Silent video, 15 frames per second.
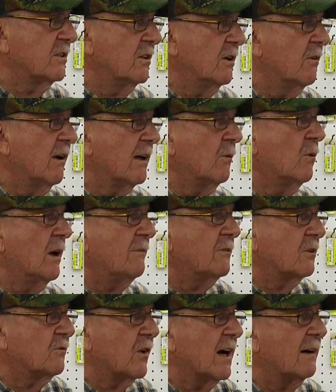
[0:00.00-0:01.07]
You know, I don't have
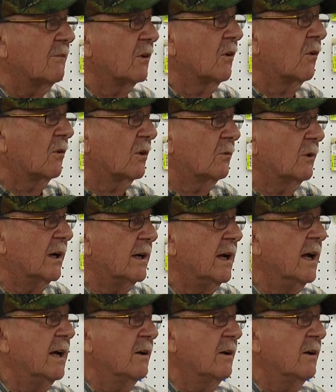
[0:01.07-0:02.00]
to travel all the way.